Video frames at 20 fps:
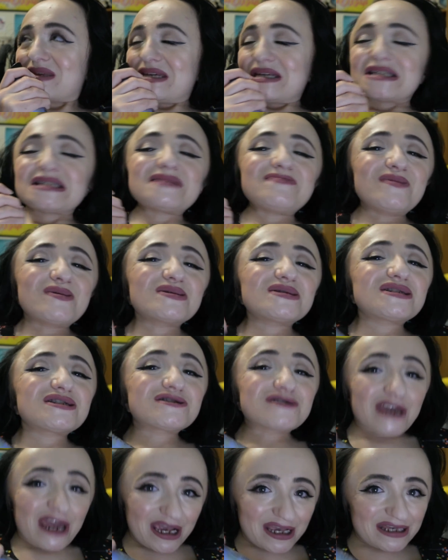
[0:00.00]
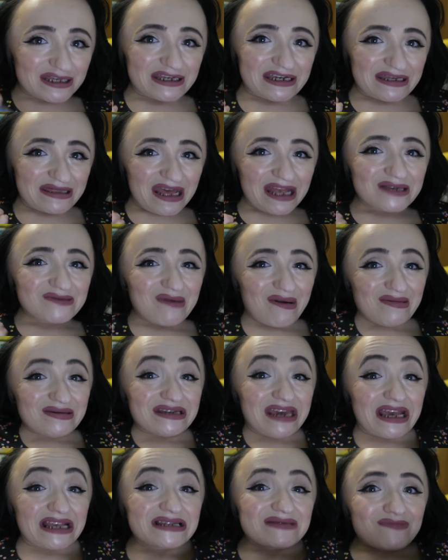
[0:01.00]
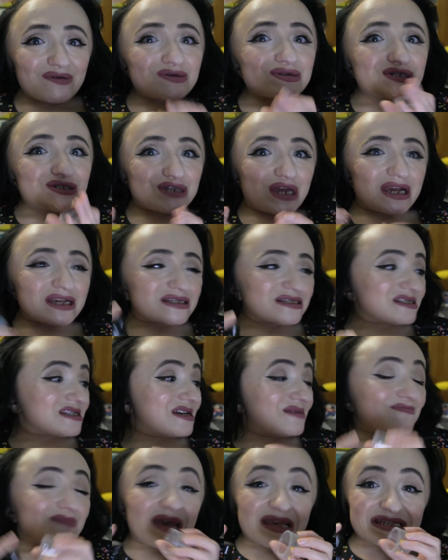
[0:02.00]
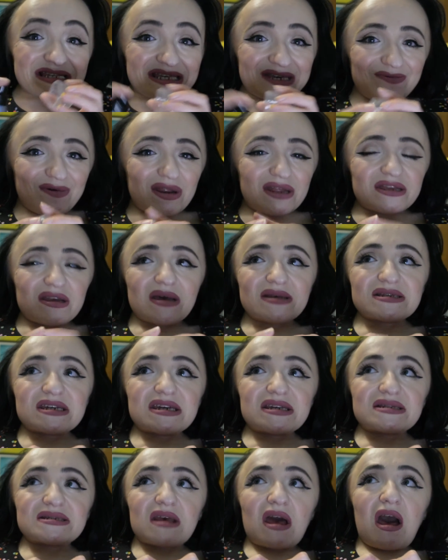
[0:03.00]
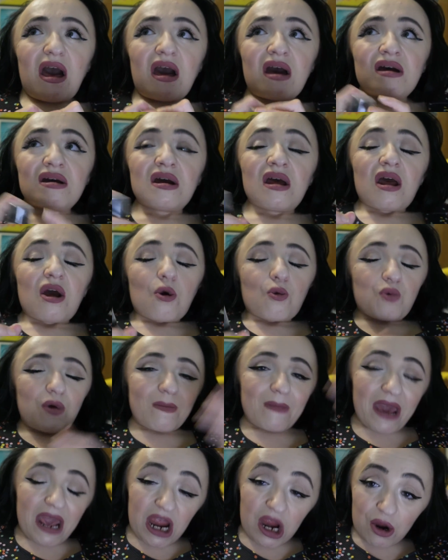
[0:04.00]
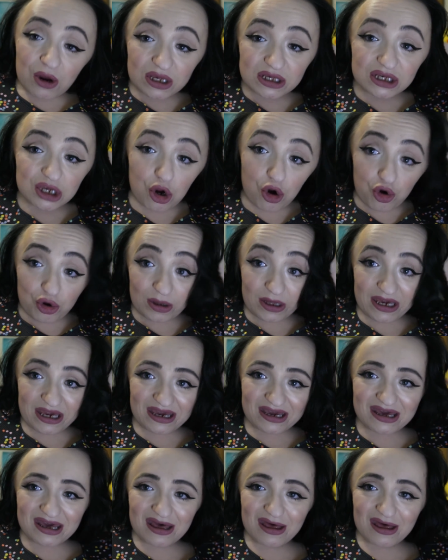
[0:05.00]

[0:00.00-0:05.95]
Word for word: smells sexy. That's what I would say. It smells sexy. And basically what it does is uh, when my hair is curly,